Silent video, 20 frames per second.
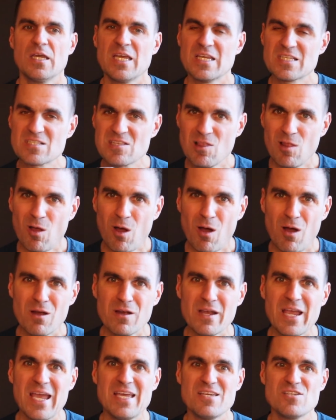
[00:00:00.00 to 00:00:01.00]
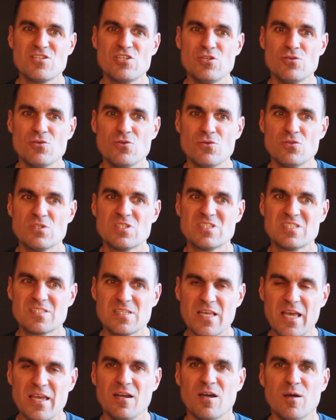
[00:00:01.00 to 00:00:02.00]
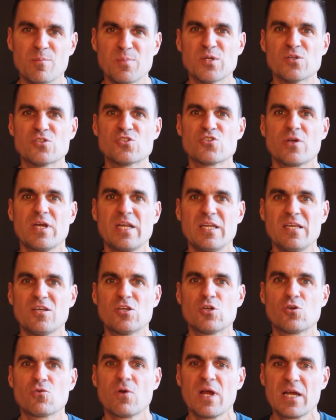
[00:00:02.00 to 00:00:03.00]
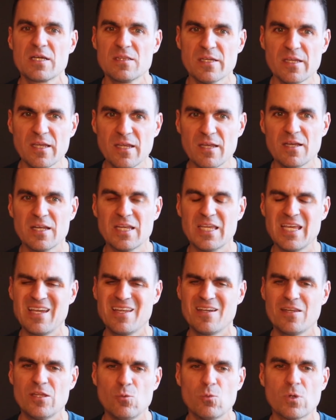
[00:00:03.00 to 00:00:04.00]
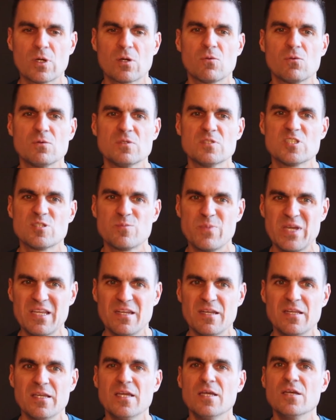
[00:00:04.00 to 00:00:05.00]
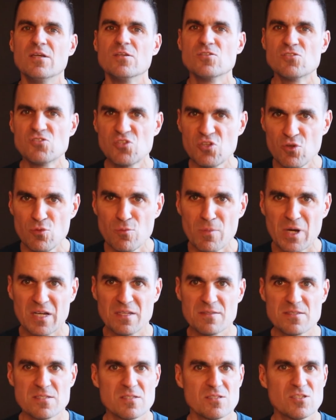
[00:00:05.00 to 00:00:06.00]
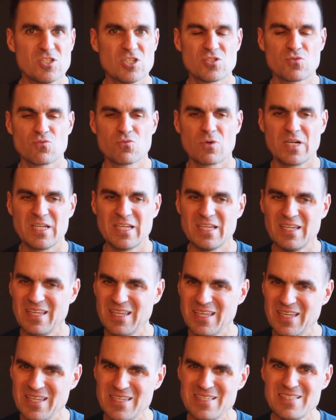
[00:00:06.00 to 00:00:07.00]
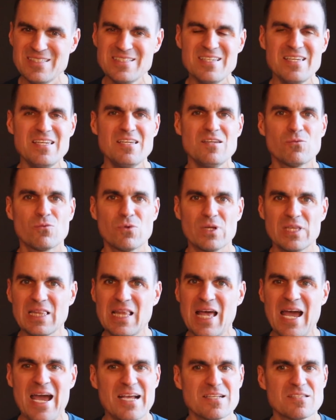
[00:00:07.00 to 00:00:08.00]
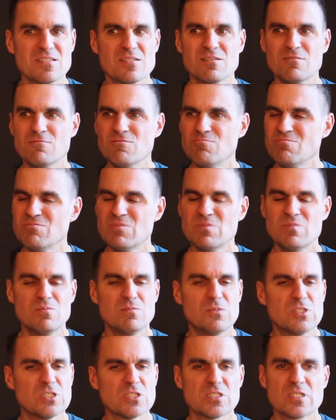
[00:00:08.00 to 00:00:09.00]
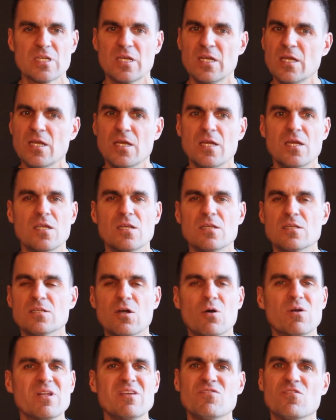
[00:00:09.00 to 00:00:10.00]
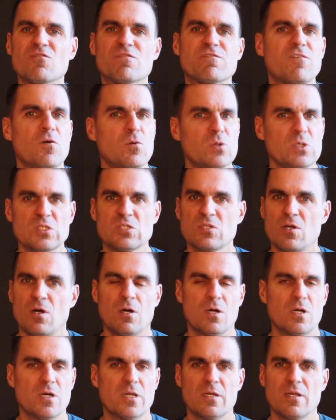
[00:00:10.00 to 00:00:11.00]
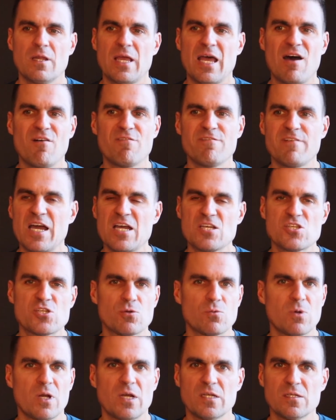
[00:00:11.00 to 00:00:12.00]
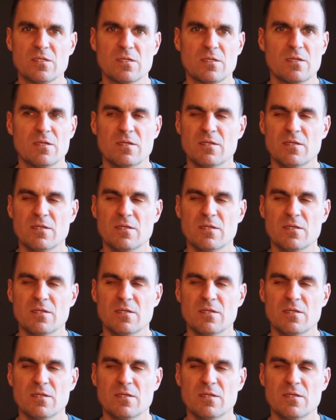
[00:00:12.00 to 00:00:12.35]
as long as you set up your training correctly. Again, you want to spend 2 months just running easy, relaxed, just don't even focus on how fast you're running.